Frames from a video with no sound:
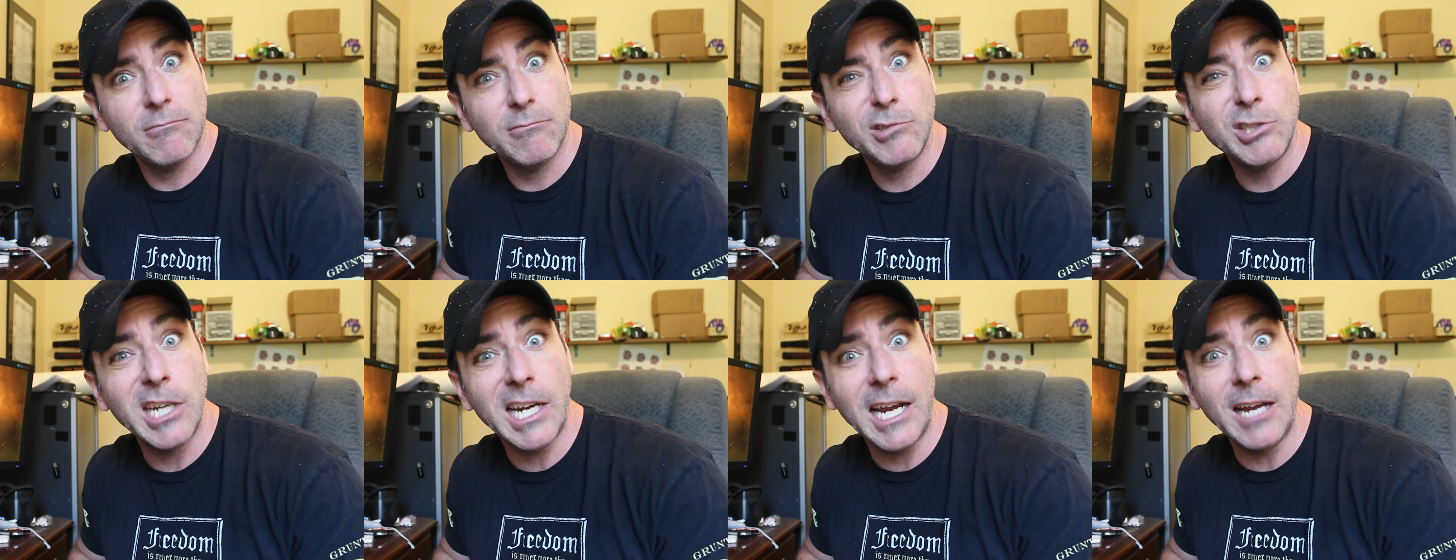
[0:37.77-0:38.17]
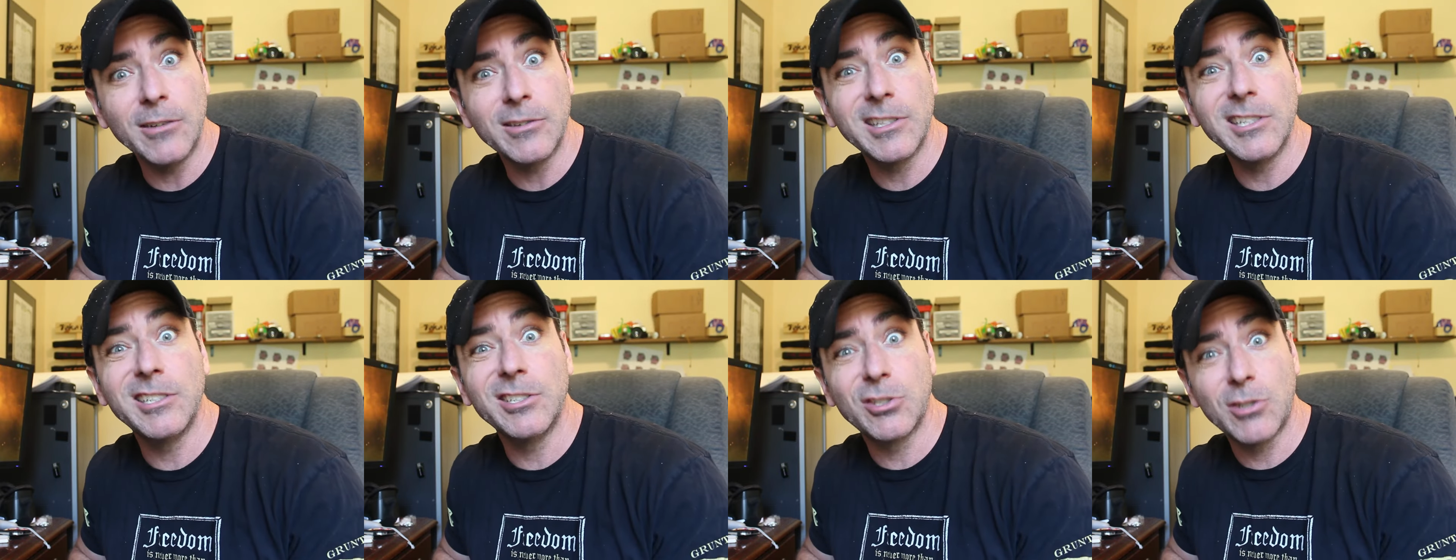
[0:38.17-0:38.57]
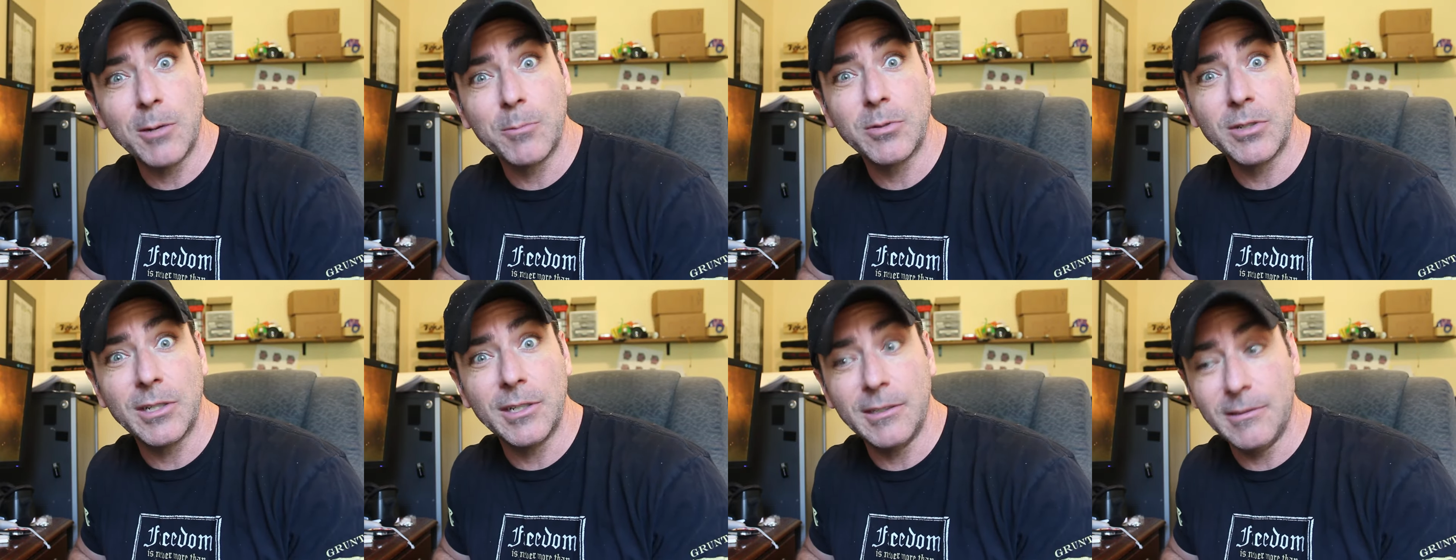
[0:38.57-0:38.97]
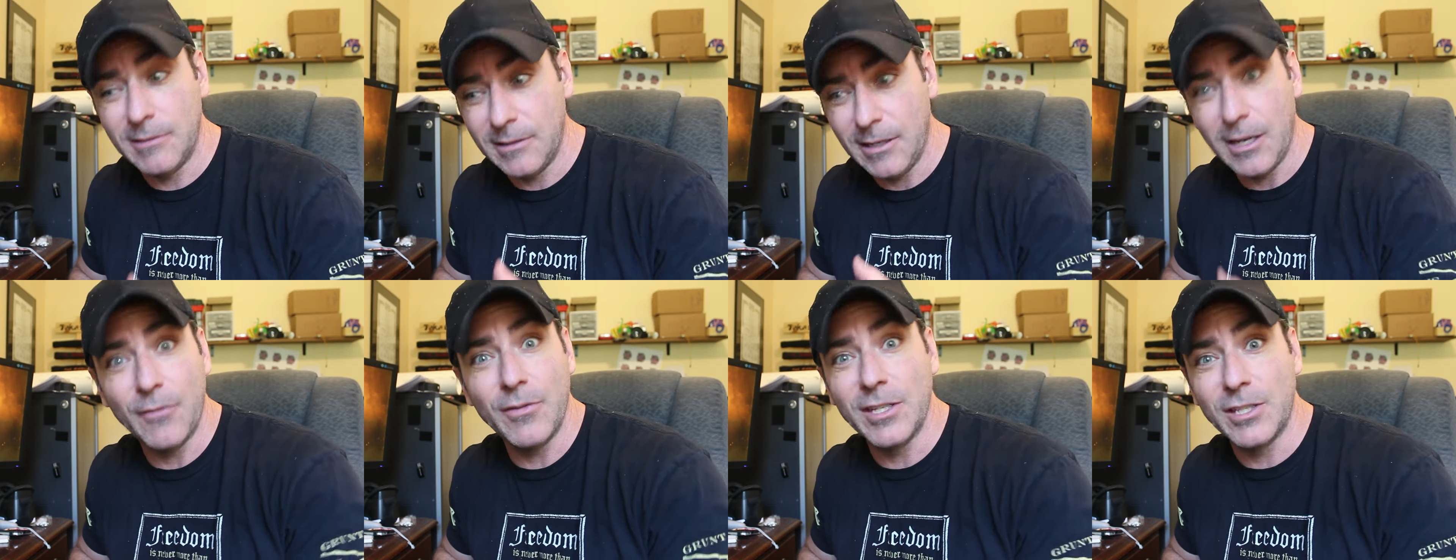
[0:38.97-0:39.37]
check out the description
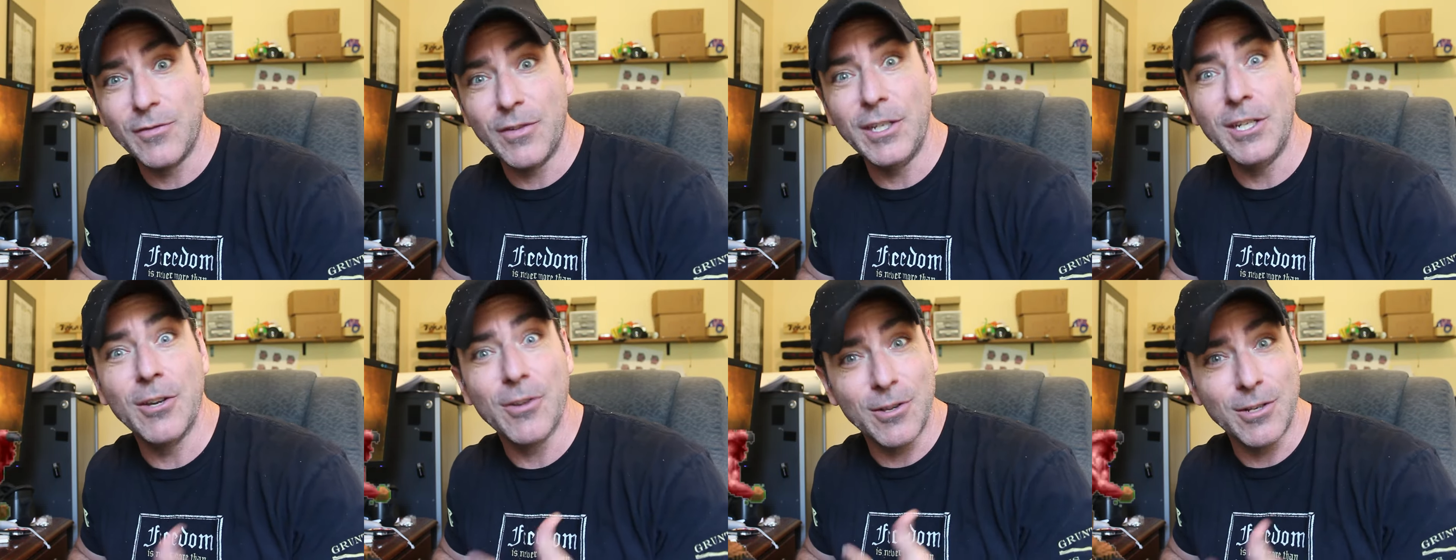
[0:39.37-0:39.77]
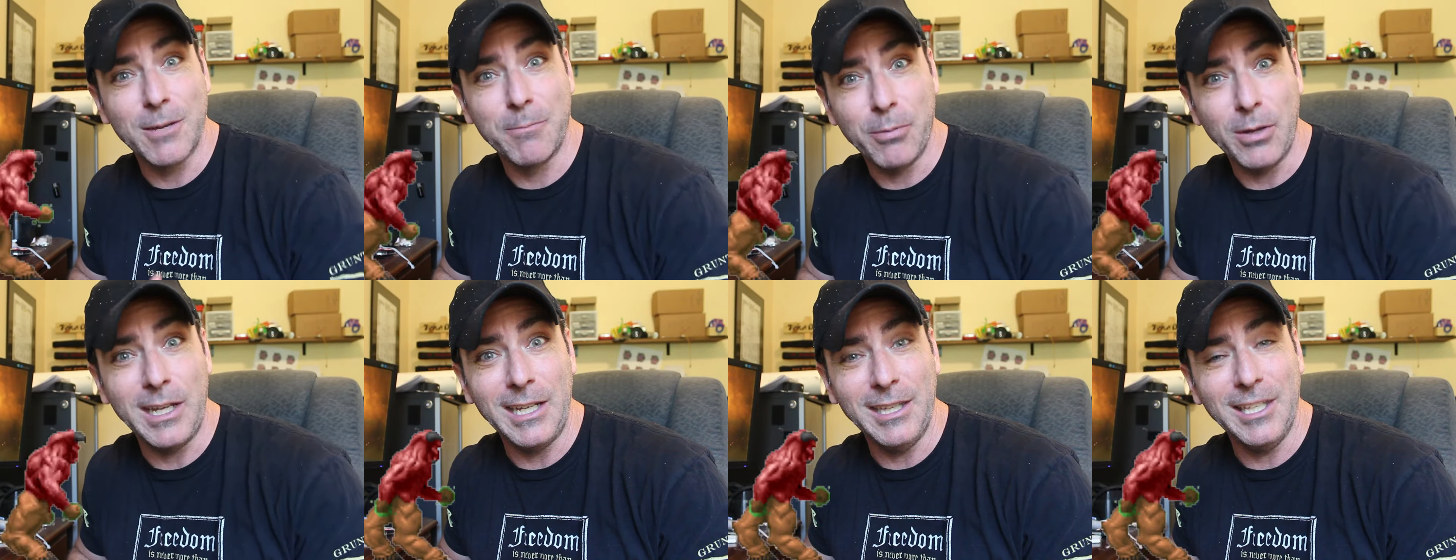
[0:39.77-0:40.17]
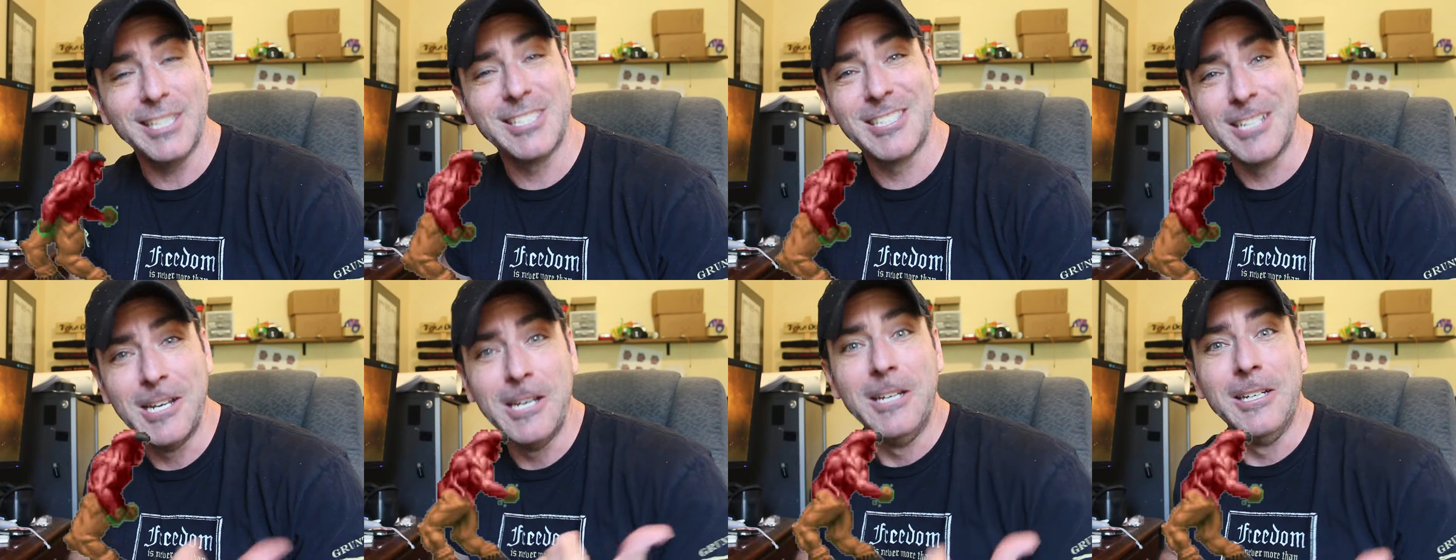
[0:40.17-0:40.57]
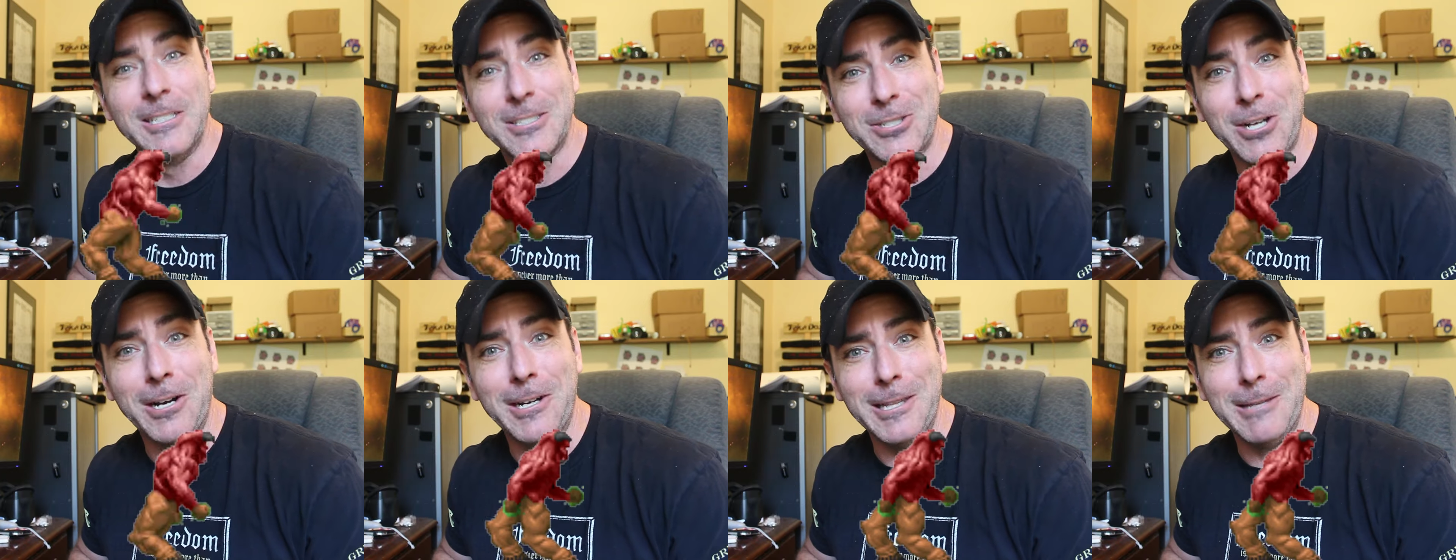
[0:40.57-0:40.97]
of this video. There's a playlist.
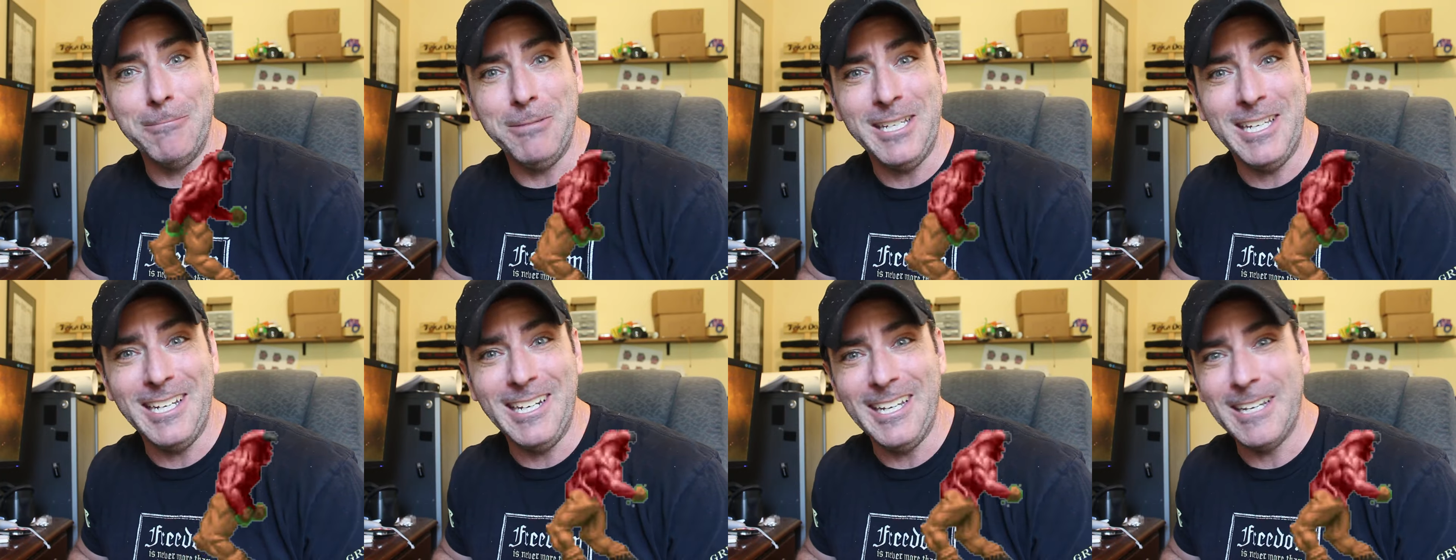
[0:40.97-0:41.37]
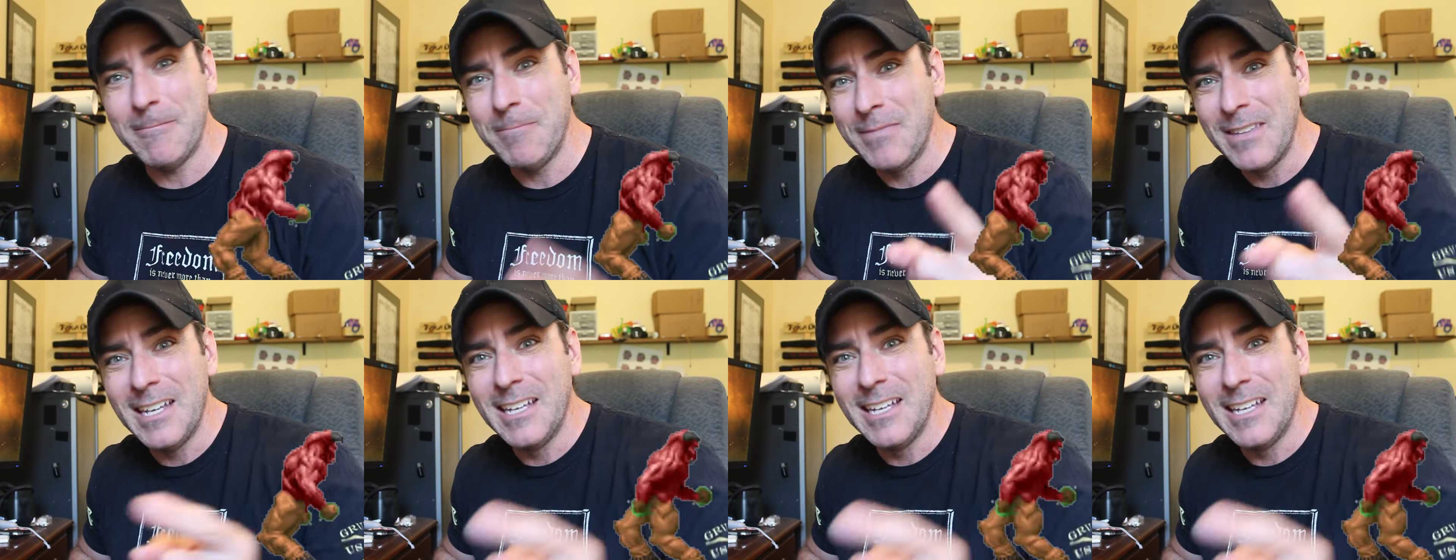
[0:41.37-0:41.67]
Start at the beginning.